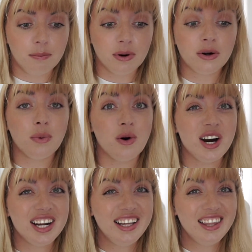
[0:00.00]
Book
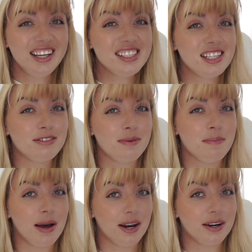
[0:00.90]
one, I think, is even
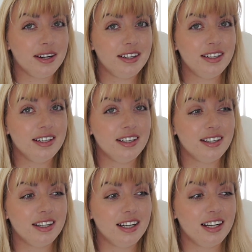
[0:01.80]
better,
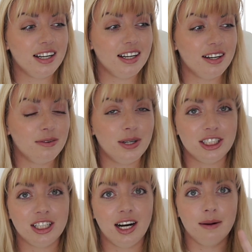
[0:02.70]

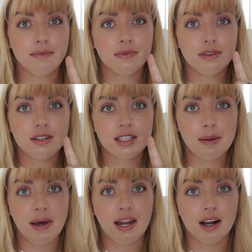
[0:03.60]
which um,
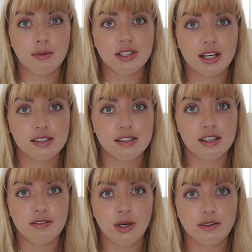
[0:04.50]
skip ahead a couple seconds
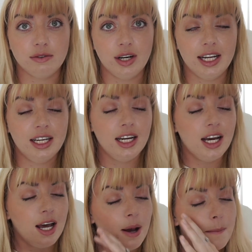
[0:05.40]
if you haven't read it,
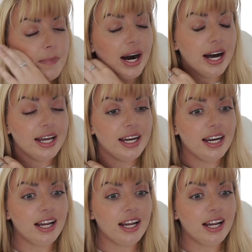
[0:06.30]
but